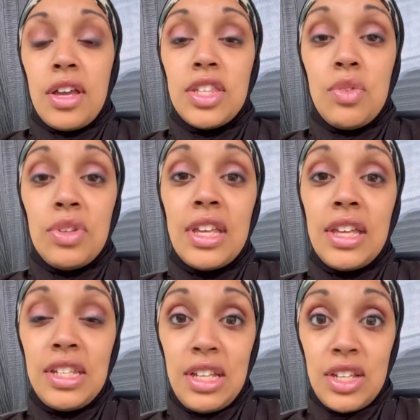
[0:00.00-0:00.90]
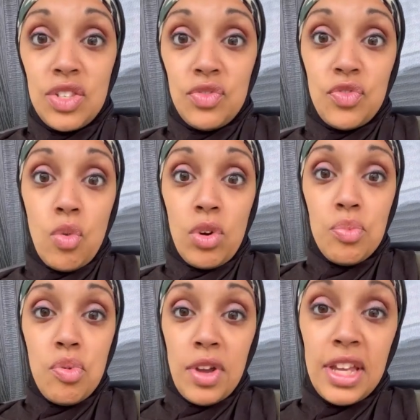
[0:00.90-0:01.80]
so it says she is
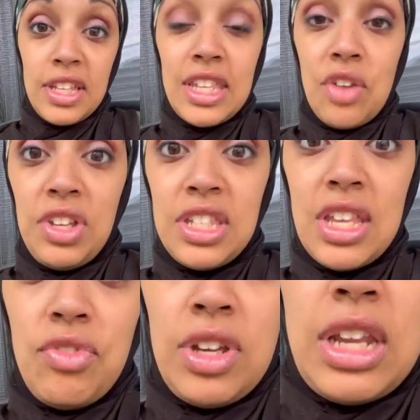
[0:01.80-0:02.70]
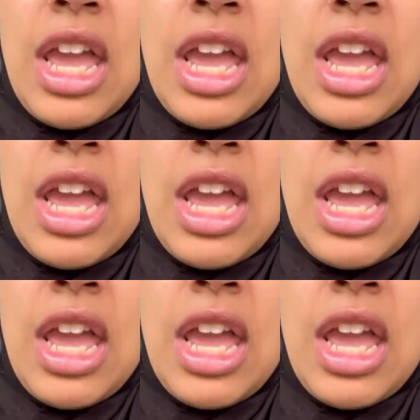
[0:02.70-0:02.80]
4.77